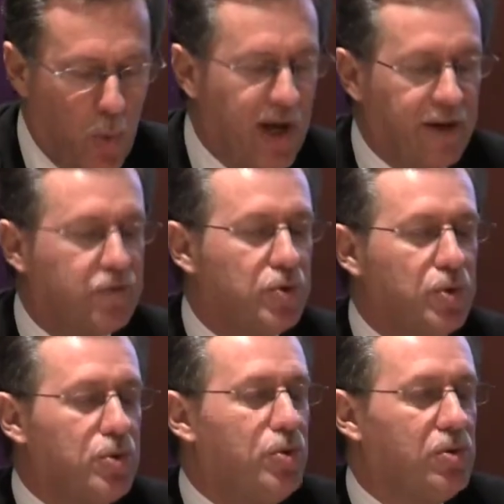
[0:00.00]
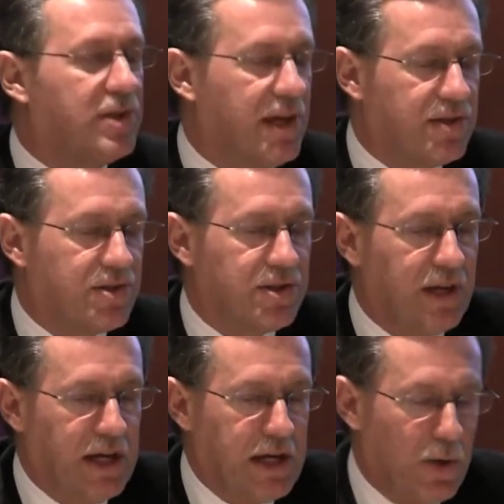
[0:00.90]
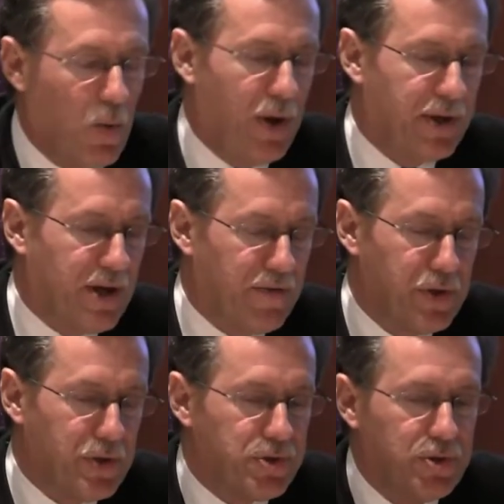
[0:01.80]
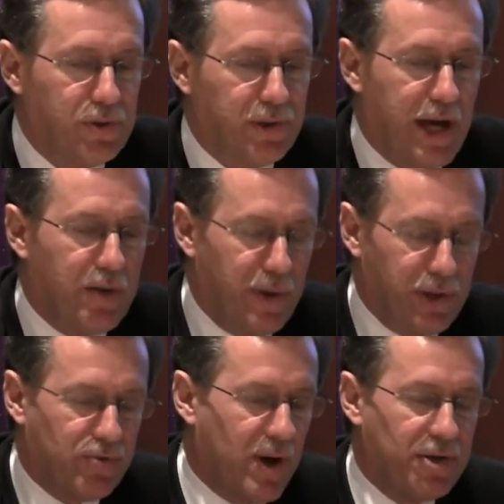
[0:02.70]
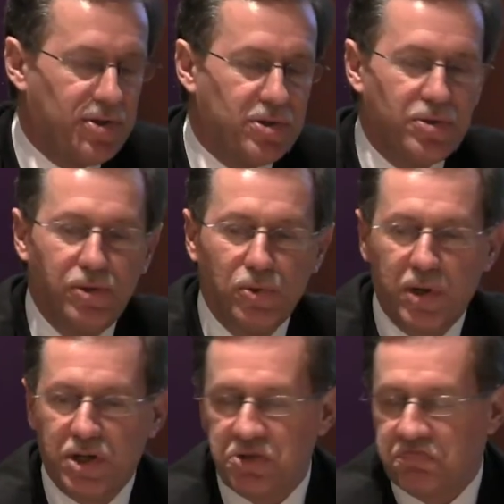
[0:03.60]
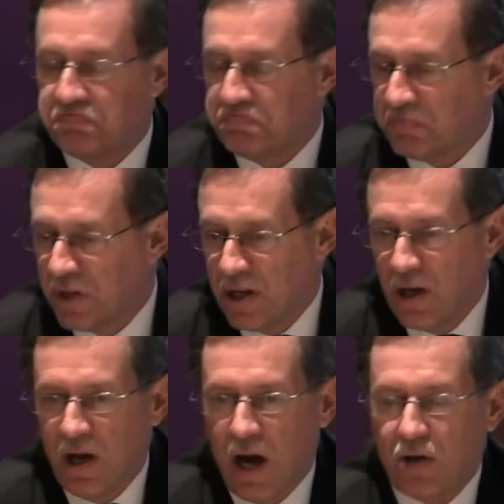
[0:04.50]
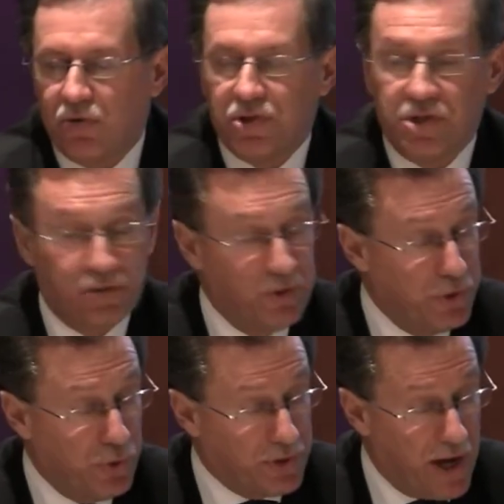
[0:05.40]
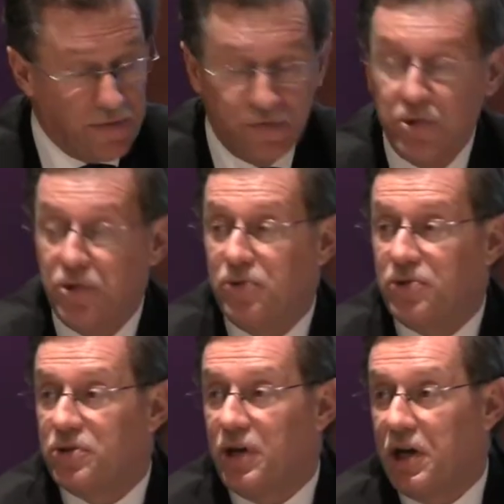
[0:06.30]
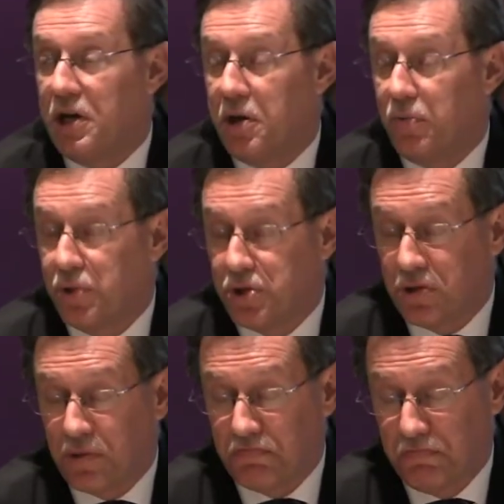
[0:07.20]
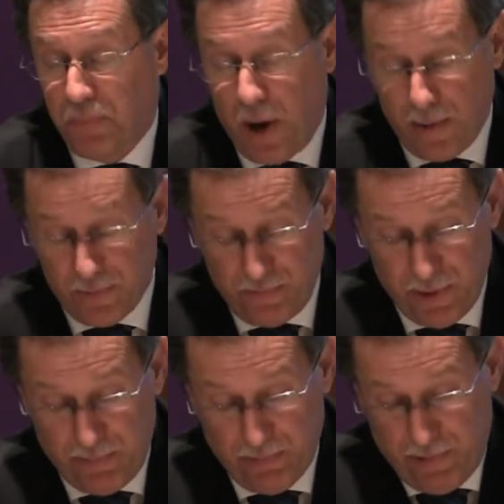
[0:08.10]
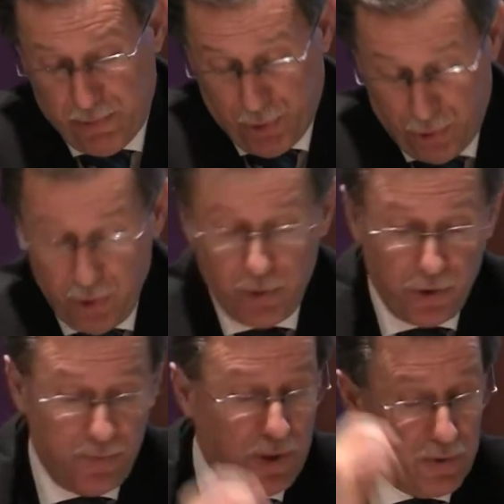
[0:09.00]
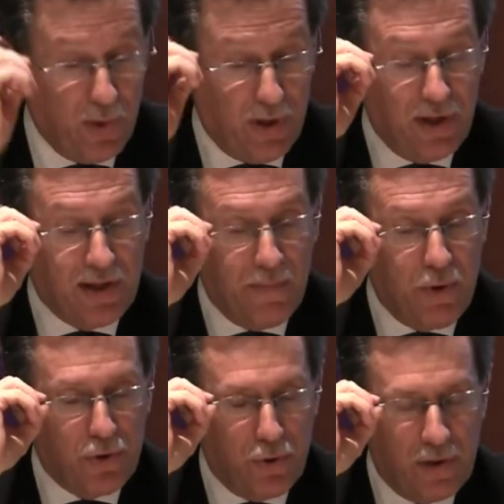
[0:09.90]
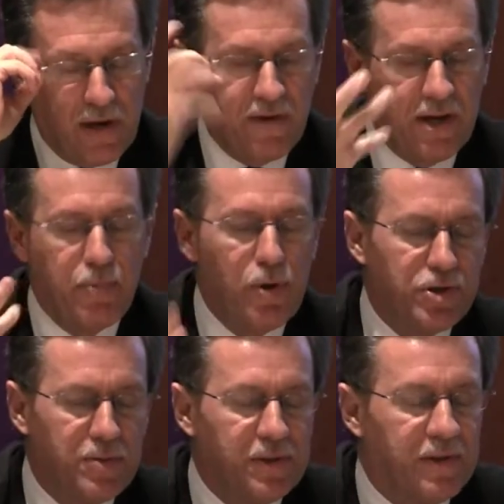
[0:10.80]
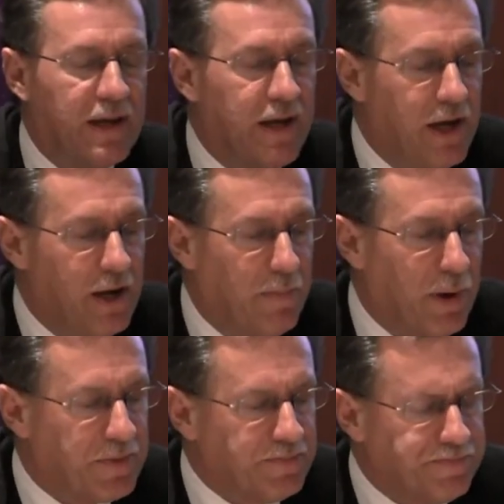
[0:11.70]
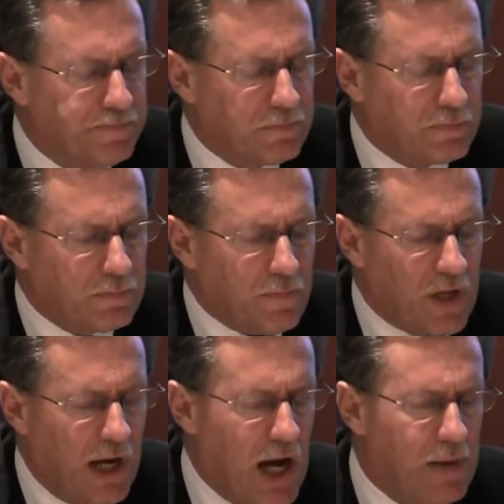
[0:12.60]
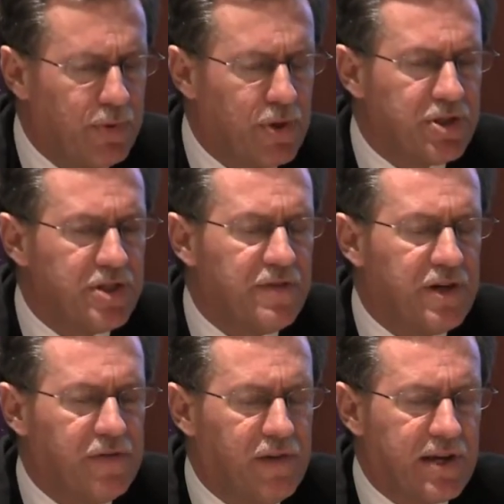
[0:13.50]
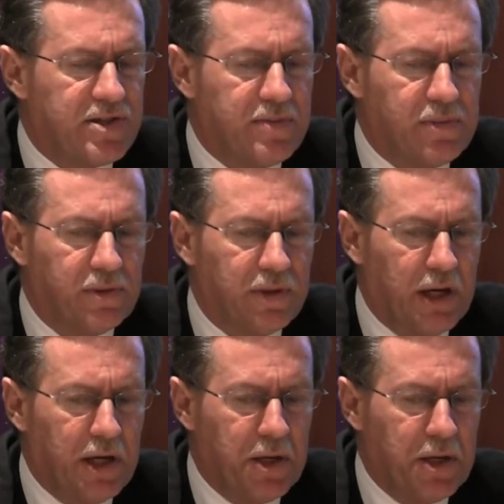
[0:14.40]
We have 2 toolkits, one a governance tool and one a strategies tool, which our consultants don't have to use, which perhaps people should use because we think they're both good and very portable. But our approach is very flexible.